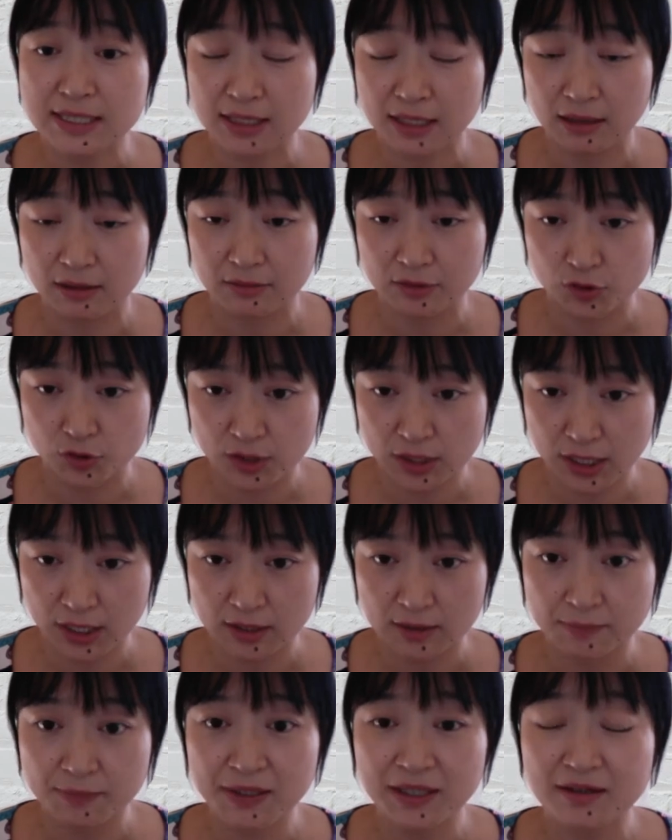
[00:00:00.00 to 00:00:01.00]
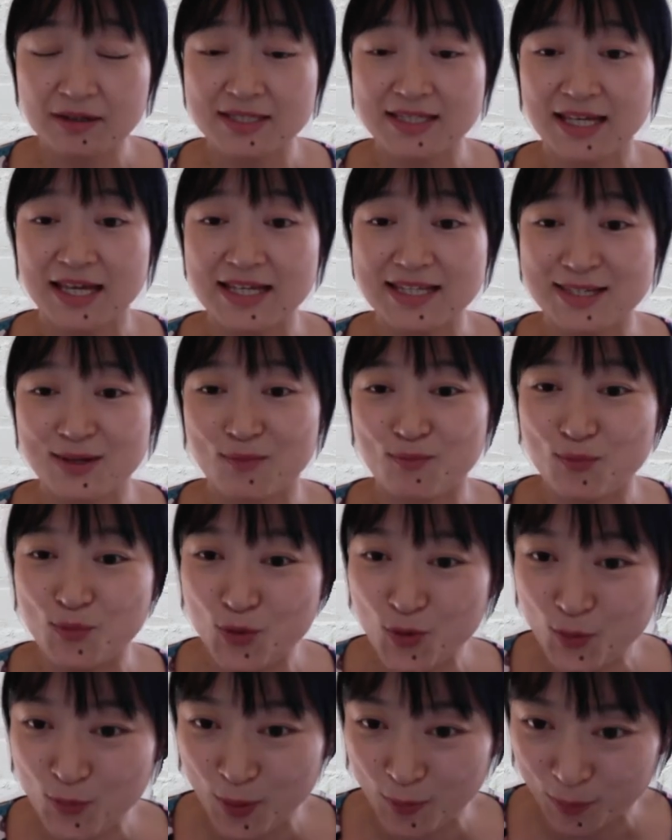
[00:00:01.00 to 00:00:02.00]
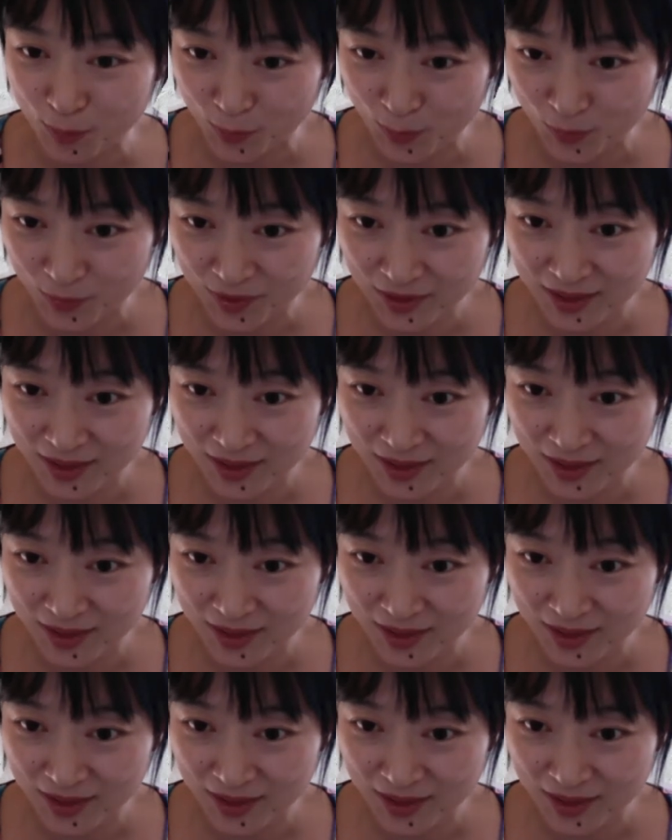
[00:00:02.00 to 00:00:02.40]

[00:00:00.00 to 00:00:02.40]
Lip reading: understand because it's a movable.